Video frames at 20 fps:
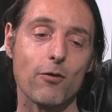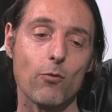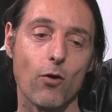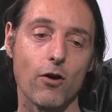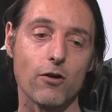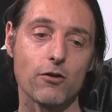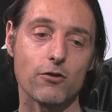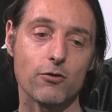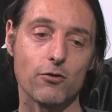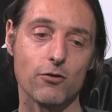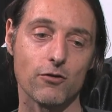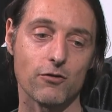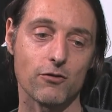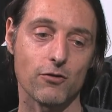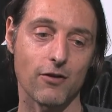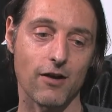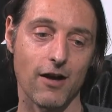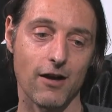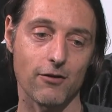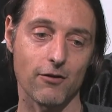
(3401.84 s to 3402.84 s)
you want to
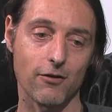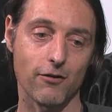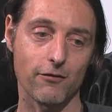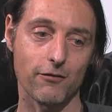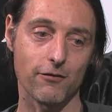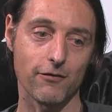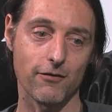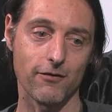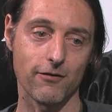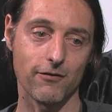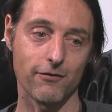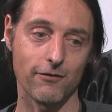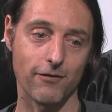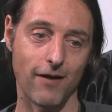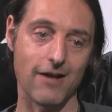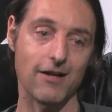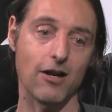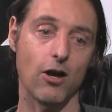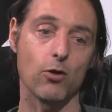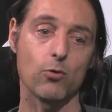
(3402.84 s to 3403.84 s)
kind of
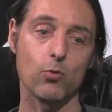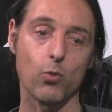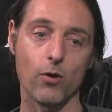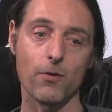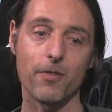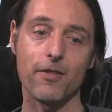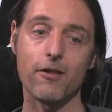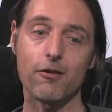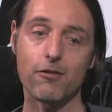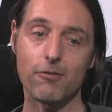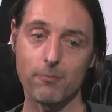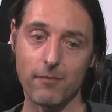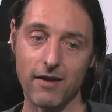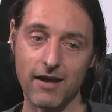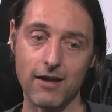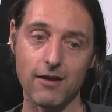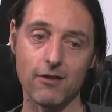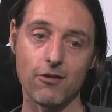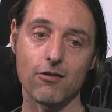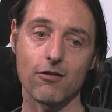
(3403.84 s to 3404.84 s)
find out what this
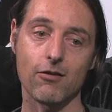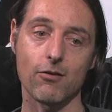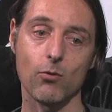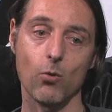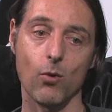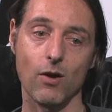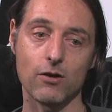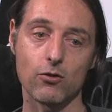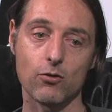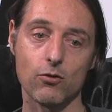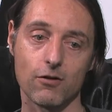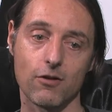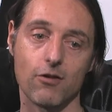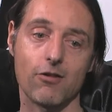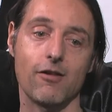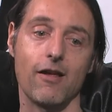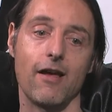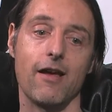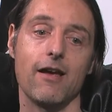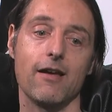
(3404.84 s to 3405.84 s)
means, one could
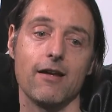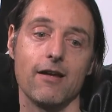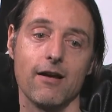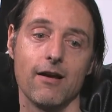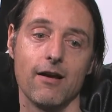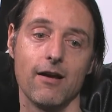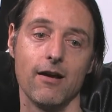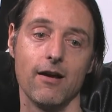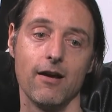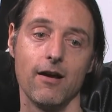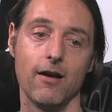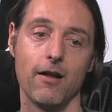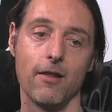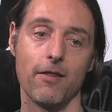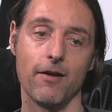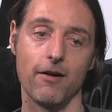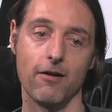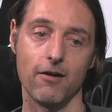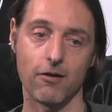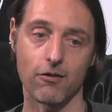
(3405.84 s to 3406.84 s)
say
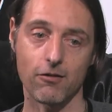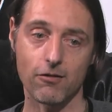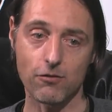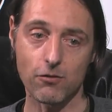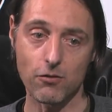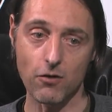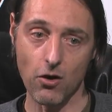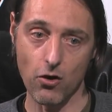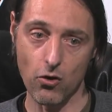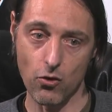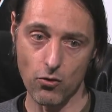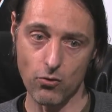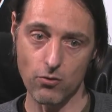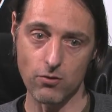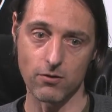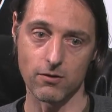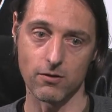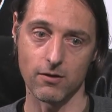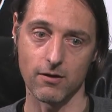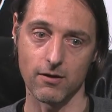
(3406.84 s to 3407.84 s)
there is
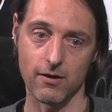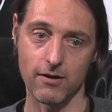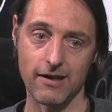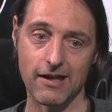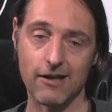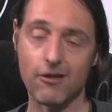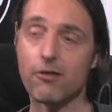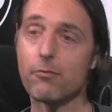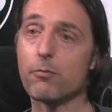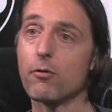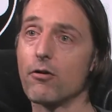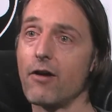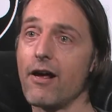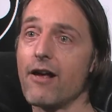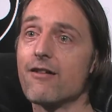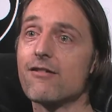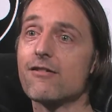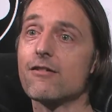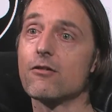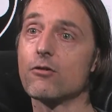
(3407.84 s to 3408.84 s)
no
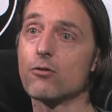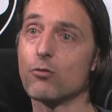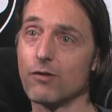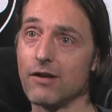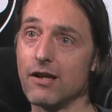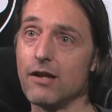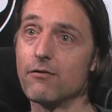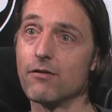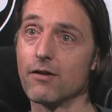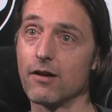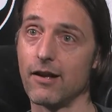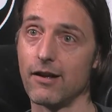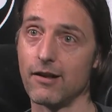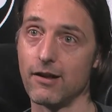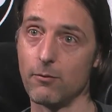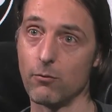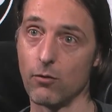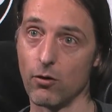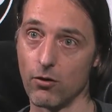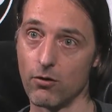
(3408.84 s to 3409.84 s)
inspiration to evil
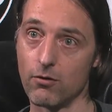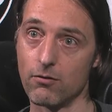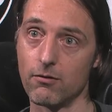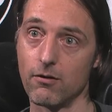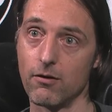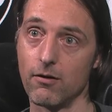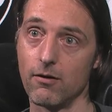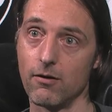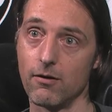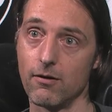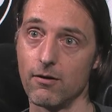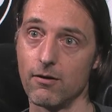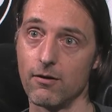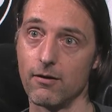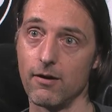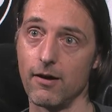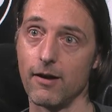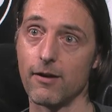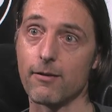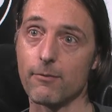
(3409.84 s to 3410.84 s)
anymore.
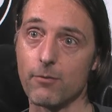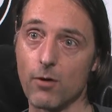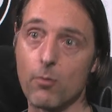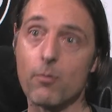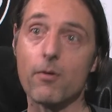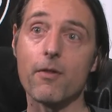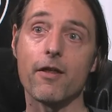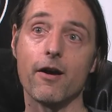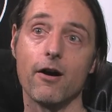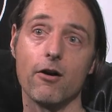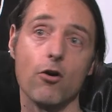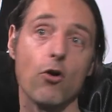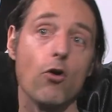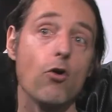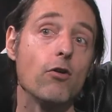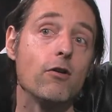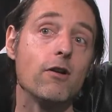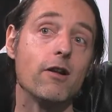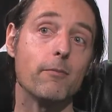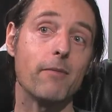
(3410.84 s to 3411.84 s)
At the moment there are
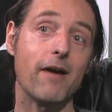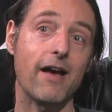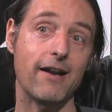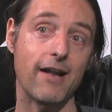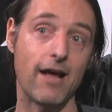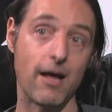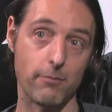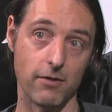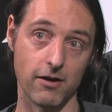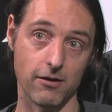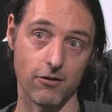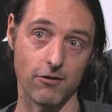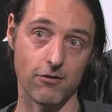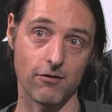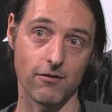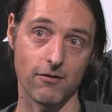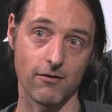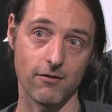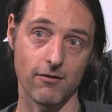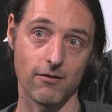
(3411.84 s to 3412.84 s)
only bad
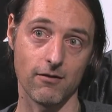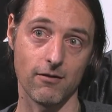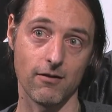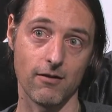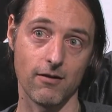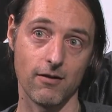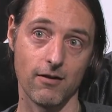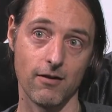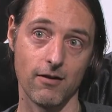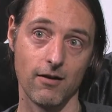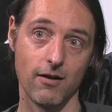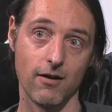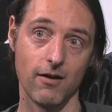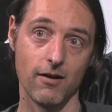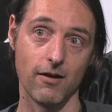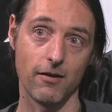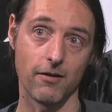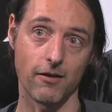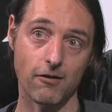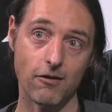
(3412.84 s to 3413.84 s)
habits.
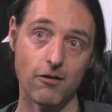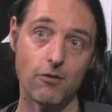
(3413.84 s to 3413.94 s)
This